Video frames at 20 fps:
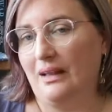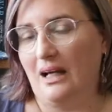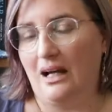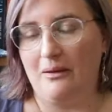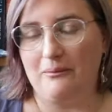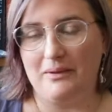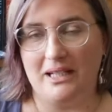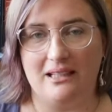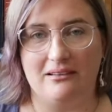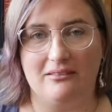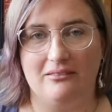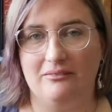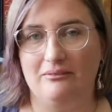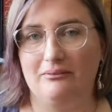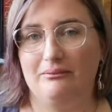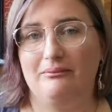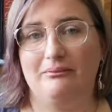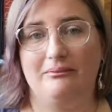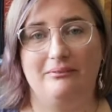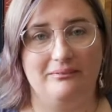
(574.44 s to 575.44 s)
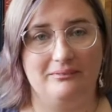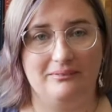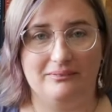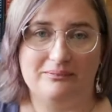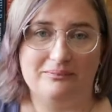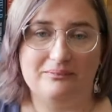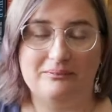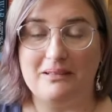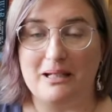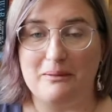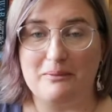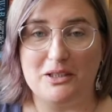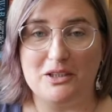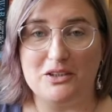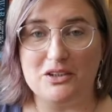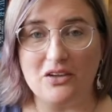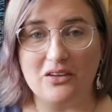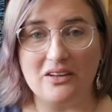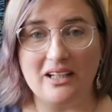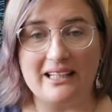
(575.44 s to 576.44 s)
I mean, maybe you
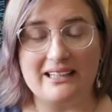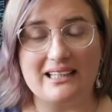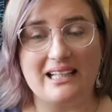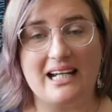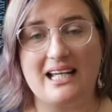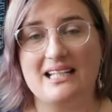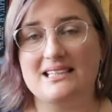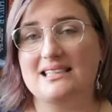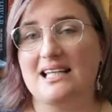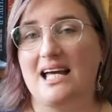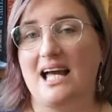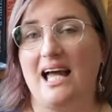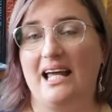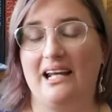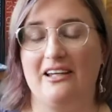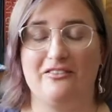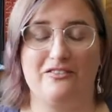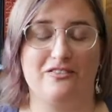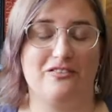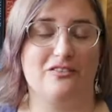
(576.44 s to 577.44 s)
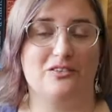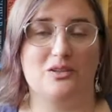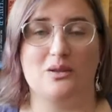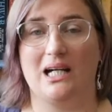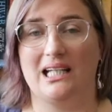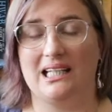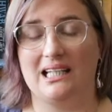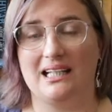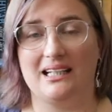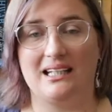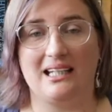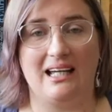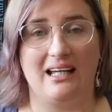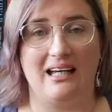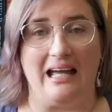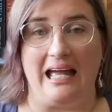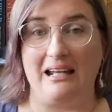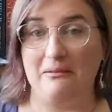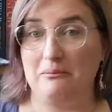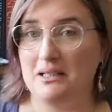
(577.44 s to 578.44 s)
don't like that answer, and if Twilight
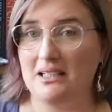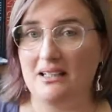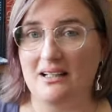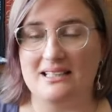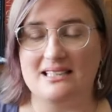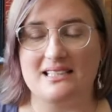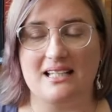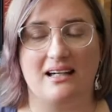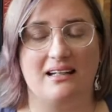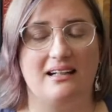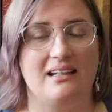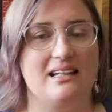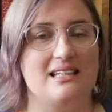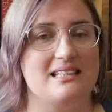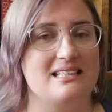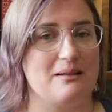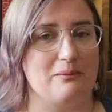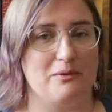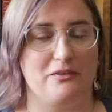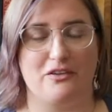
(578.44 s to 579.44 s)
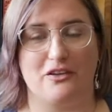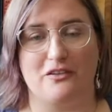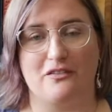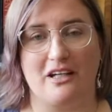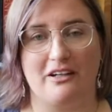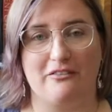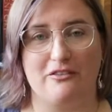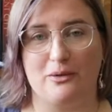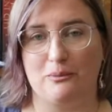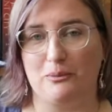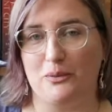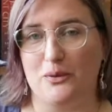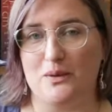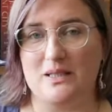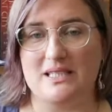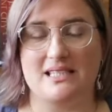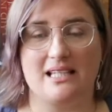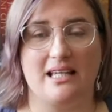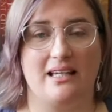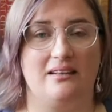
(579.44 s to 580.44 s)
and Midnight Sun is some of your favourite
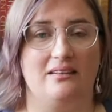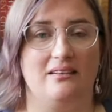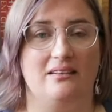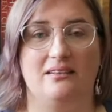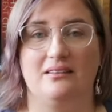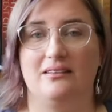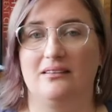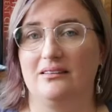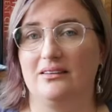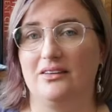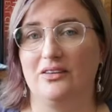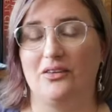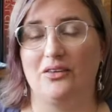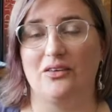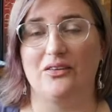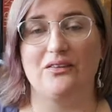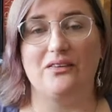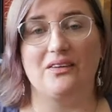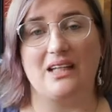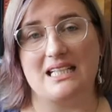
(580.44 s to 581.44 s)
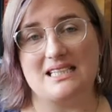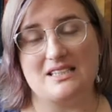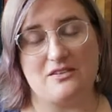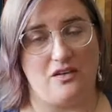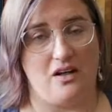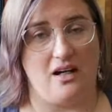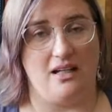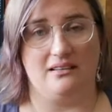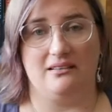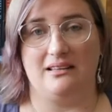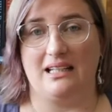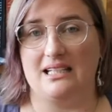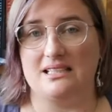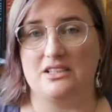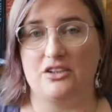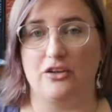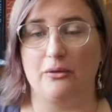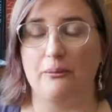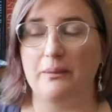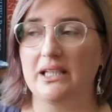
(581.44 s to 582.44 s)
books, then, you know, that's fine.
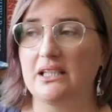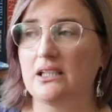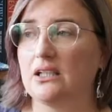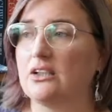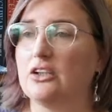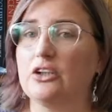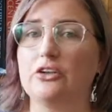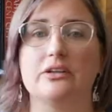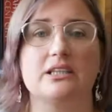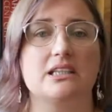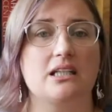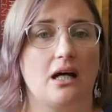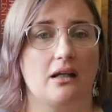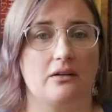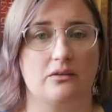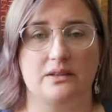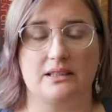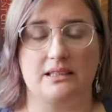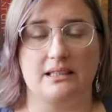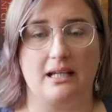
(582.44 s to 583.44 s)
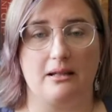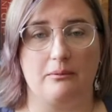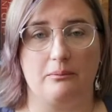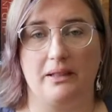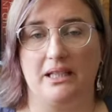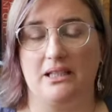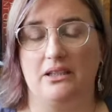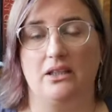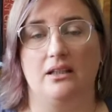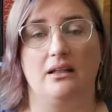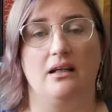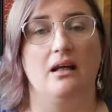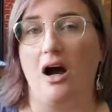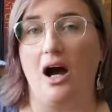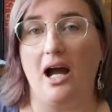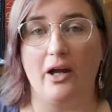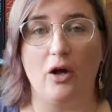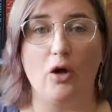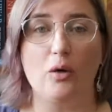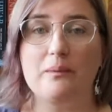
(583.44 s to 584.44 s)
That's your opinion. You're entitled to that opinion.
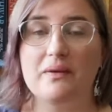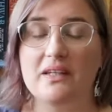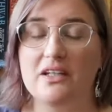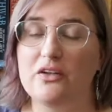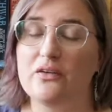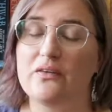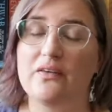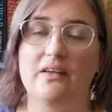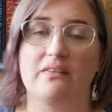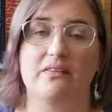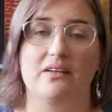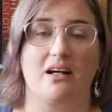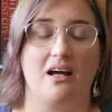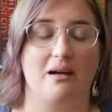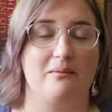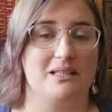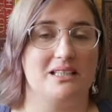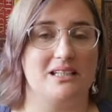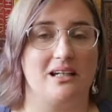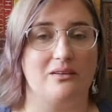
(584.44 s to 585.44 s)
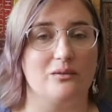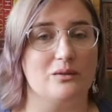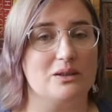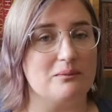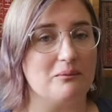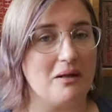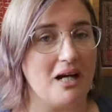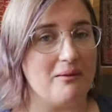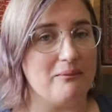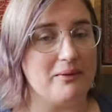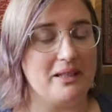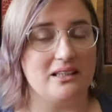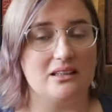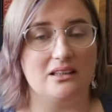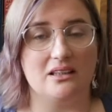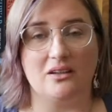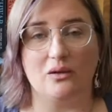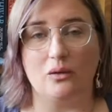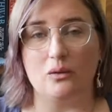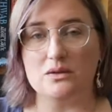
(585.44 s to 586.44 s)
I hope that you think that I'm entitled to my
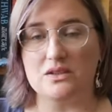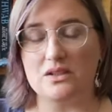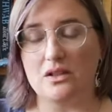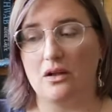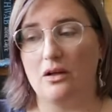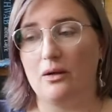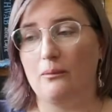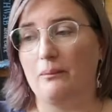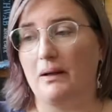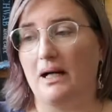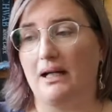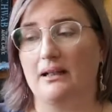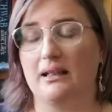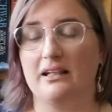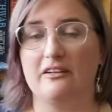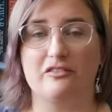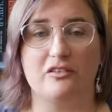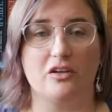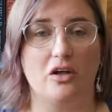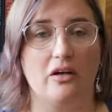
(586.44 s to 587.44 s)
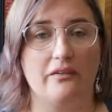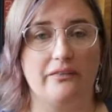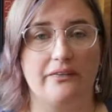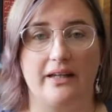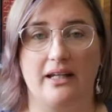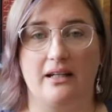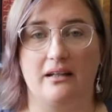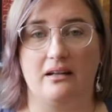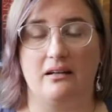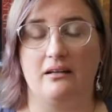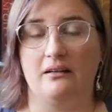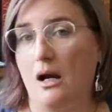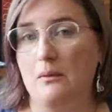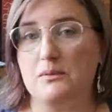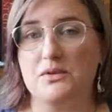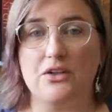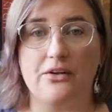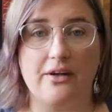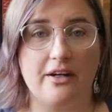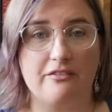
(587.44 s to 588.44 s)
opinion also, but if not, then I'm
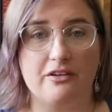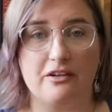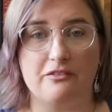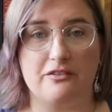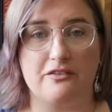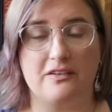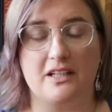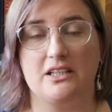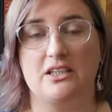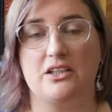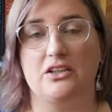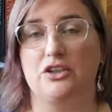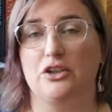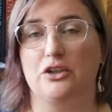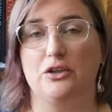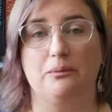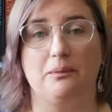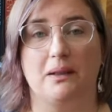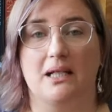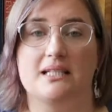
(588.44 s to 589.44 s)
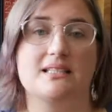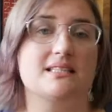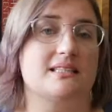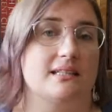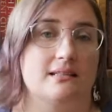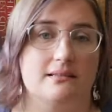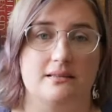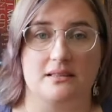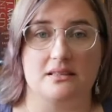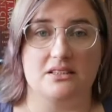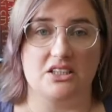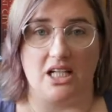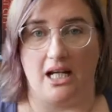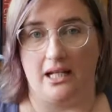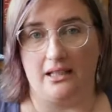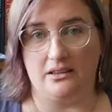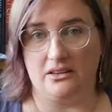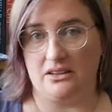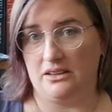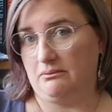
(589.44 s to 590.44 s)
sorry if I've offended you, but it doesn't
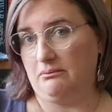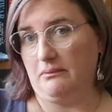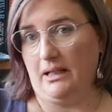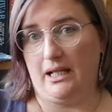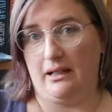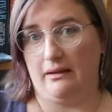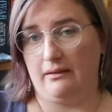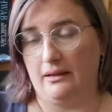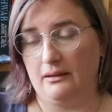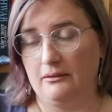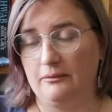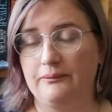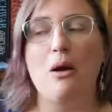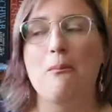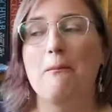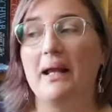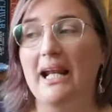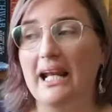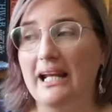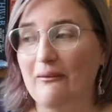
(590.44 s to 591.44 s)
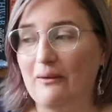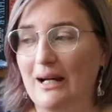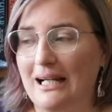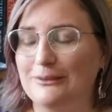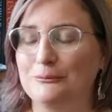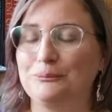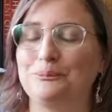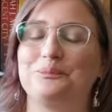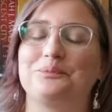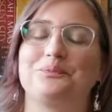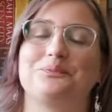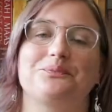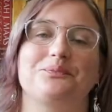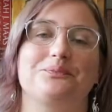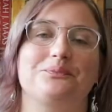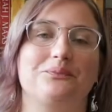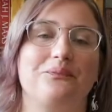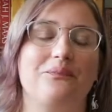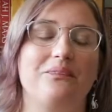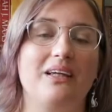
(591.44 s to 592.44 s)
change anything. But anyway,
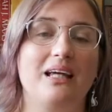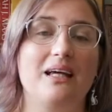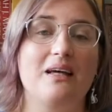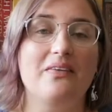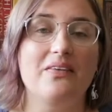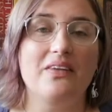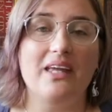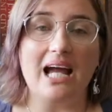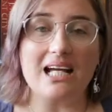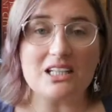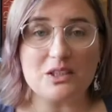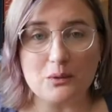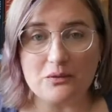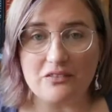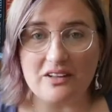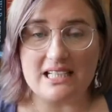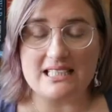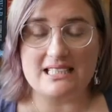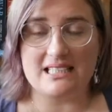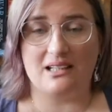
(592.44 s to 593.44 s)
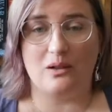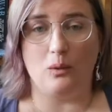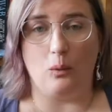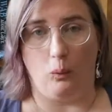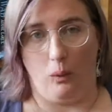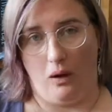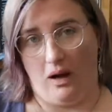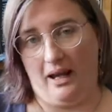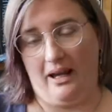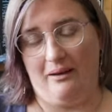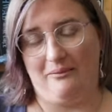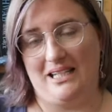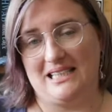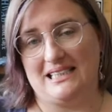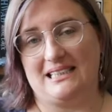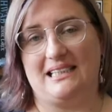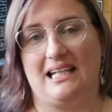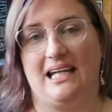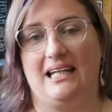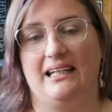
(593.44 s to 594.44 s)
the actual reason why I'm
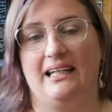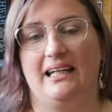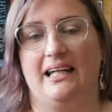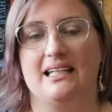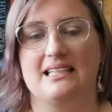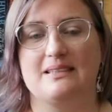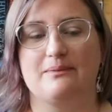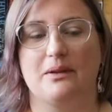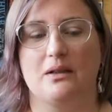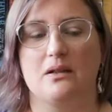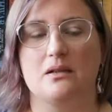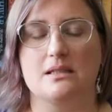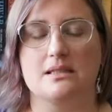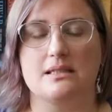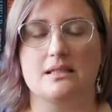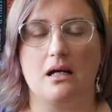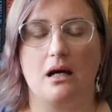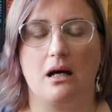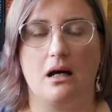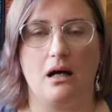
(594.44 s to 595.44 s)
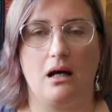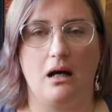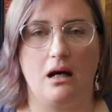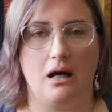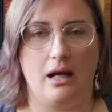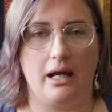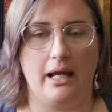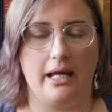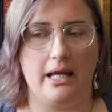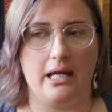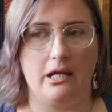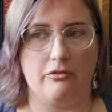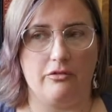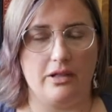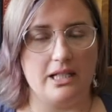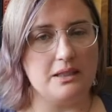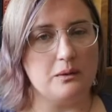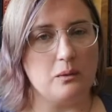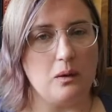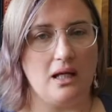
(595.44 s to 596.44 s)
hesitating is because I
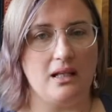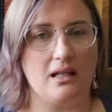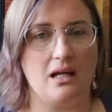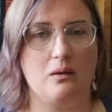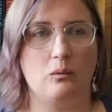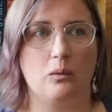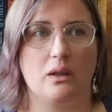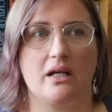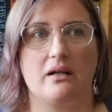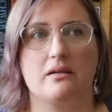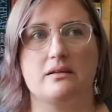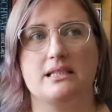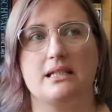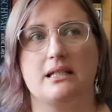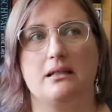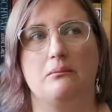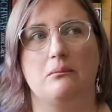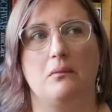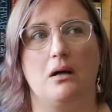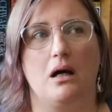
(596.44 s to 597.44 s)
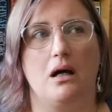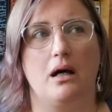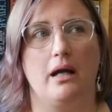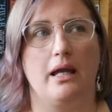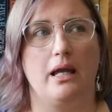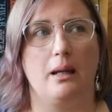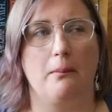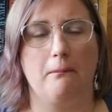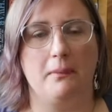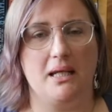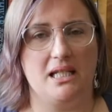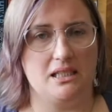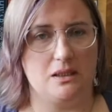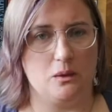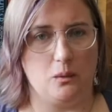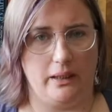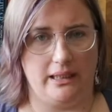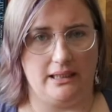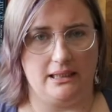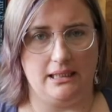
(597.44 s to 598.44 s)
read Twilight when I was in my
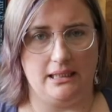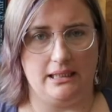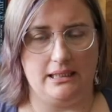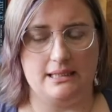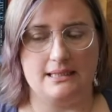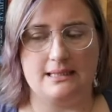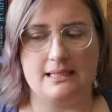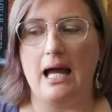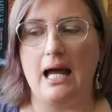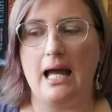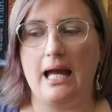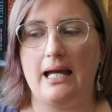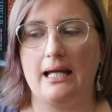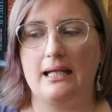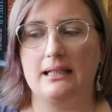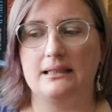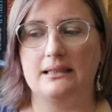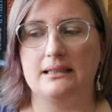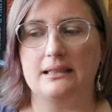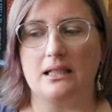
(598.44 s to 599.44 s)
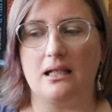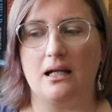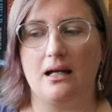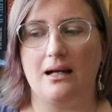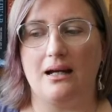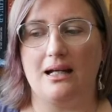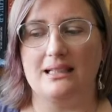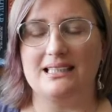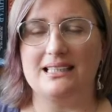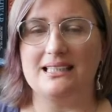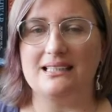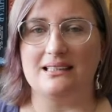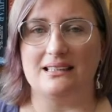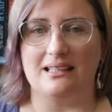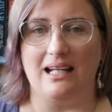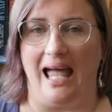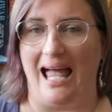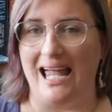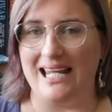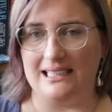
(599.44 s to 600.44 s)
mid-20s and I didn't
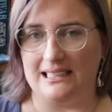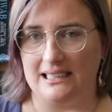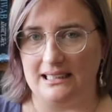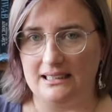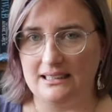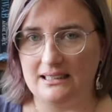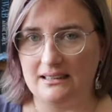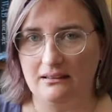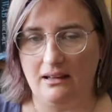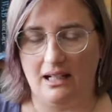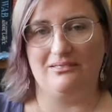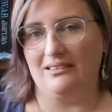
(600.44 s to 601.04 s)
hate it.